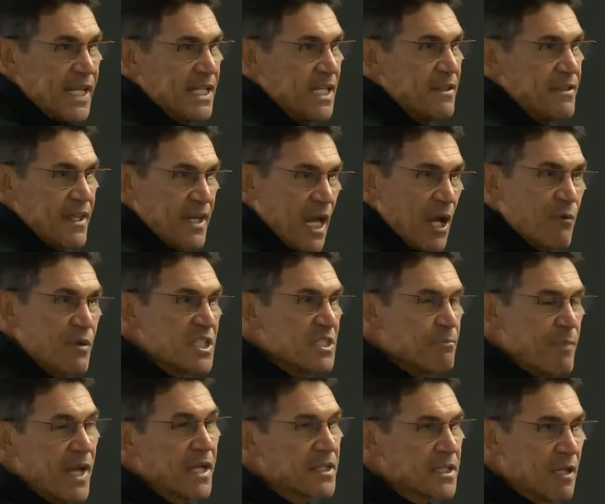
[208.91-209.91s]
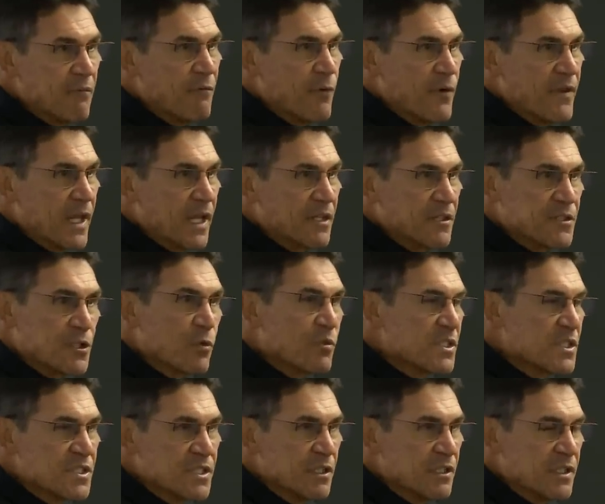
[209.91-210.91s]
I get that. And I respect them for that because they're
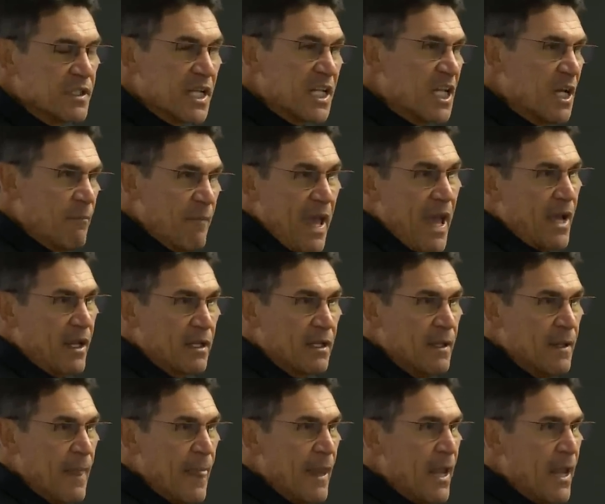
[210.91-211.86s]
resilient. They come back.